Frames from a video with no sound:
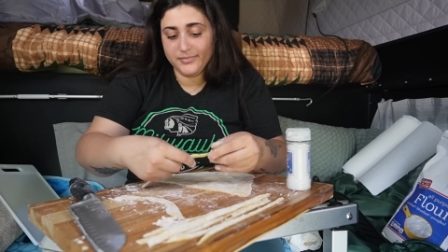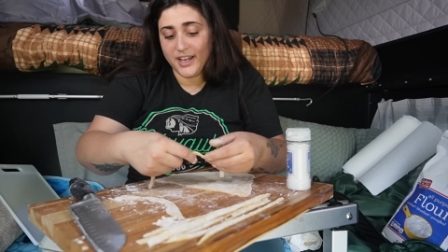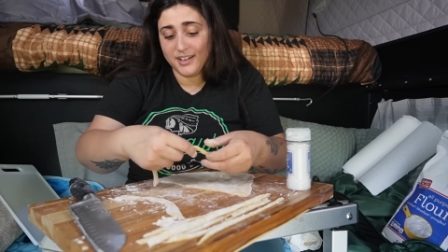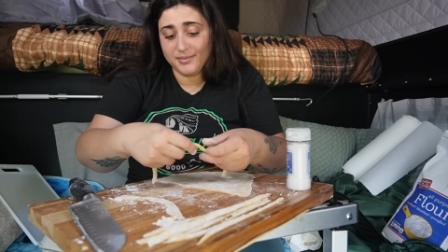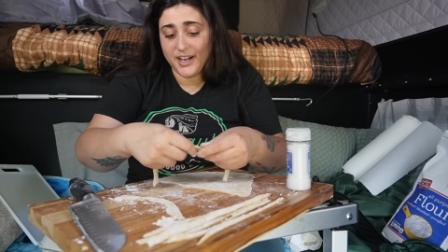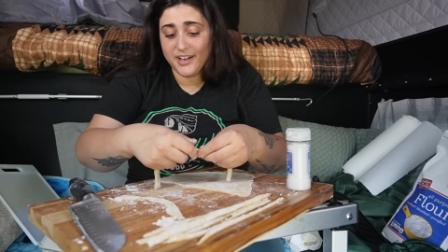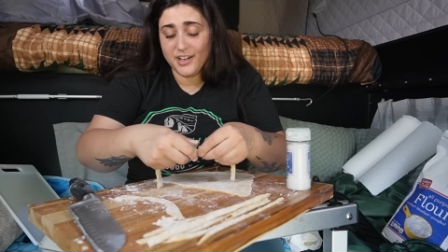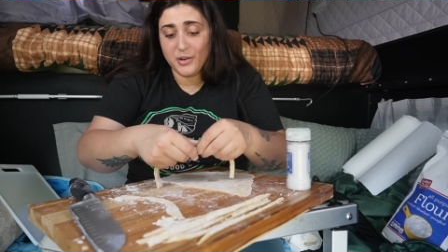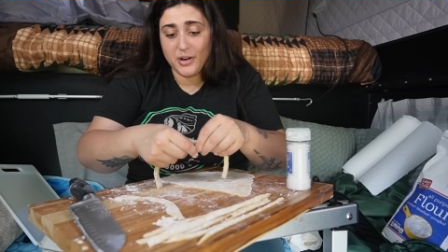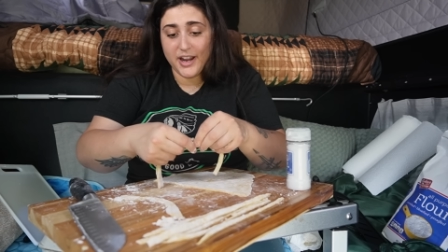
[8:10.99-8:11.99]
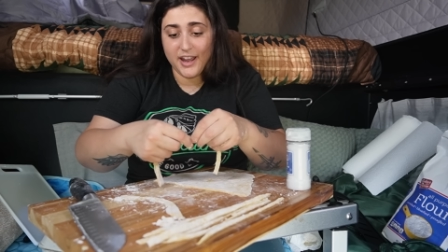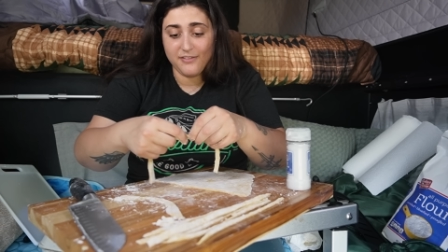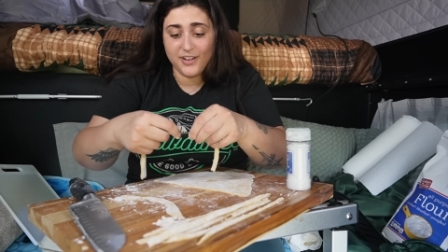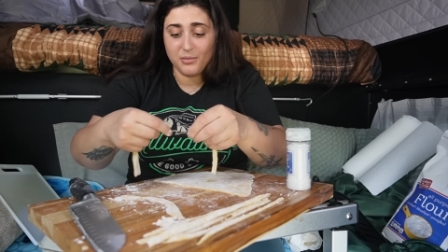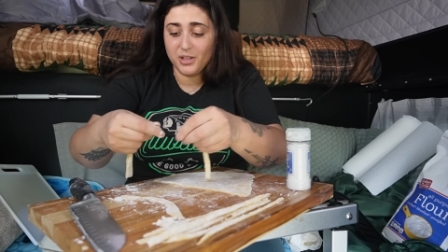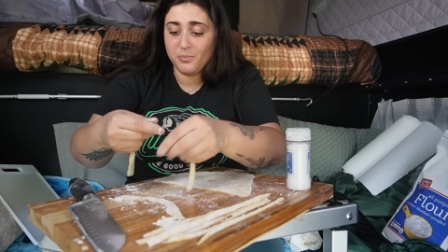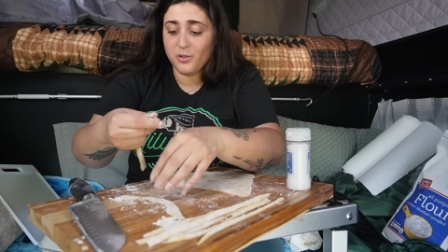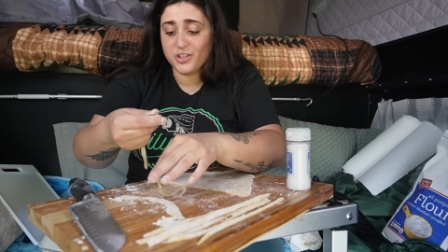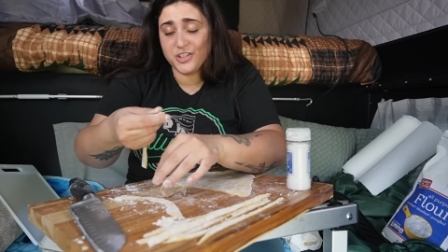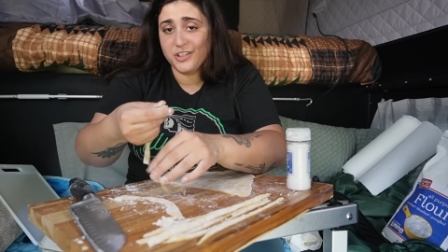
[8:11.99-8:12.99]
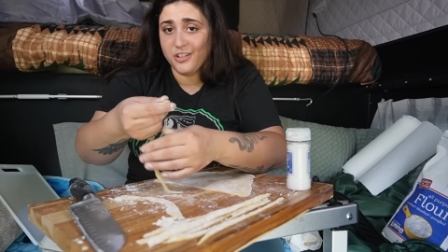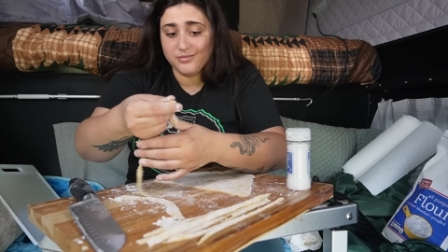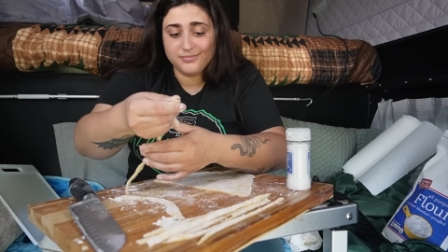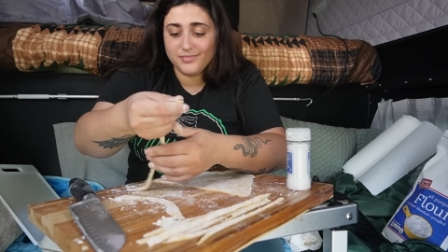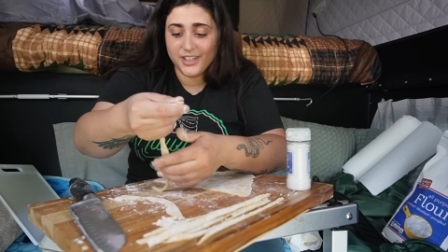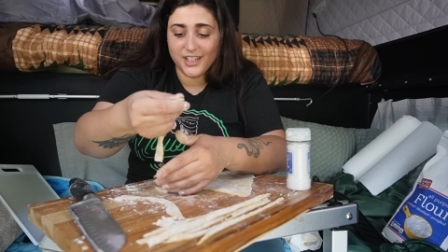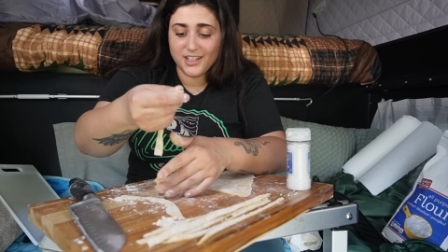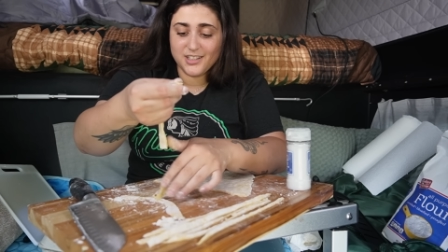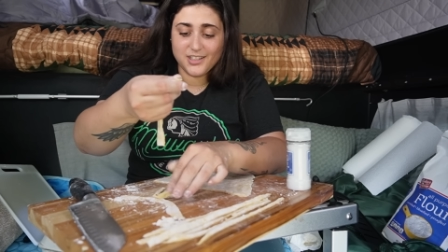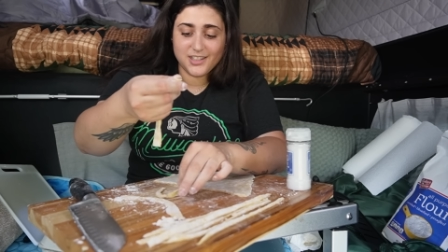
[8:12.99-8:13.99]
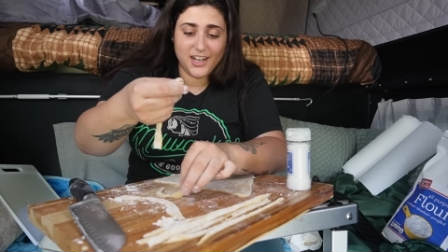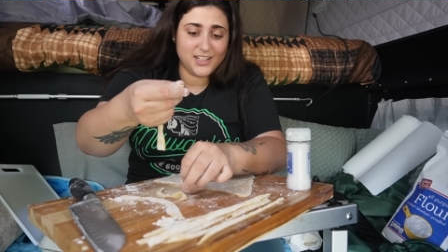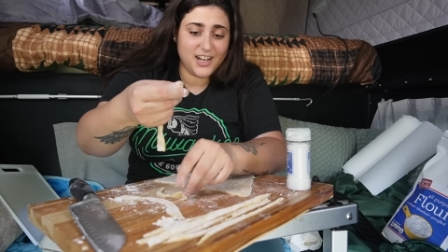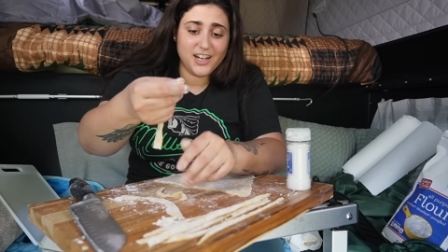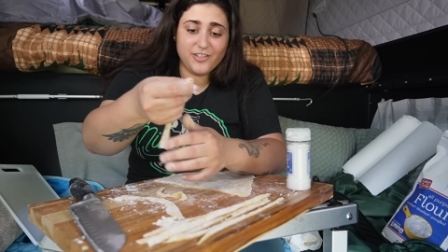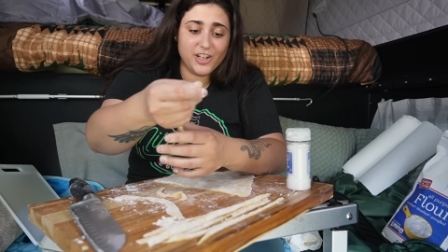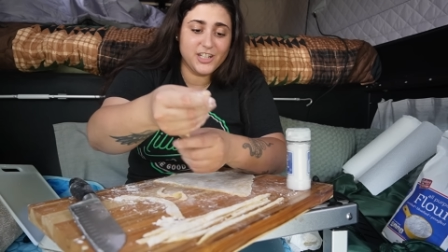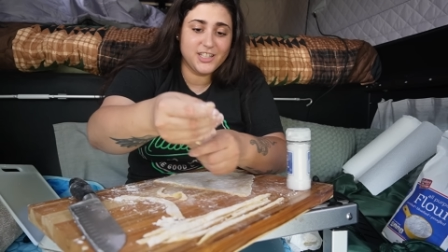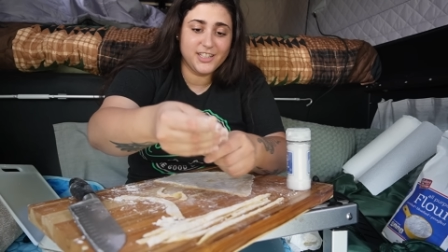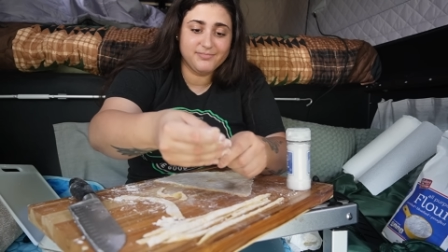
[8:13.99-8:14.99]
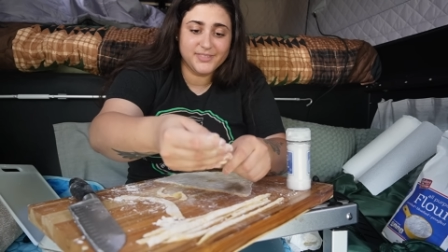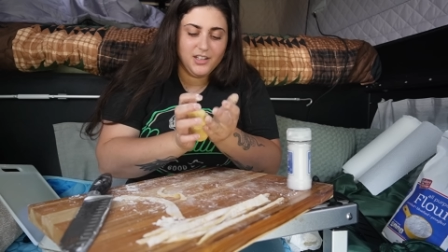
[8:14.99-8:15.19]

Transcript: I know I have family in Portugal. Like, it's kind of crazy.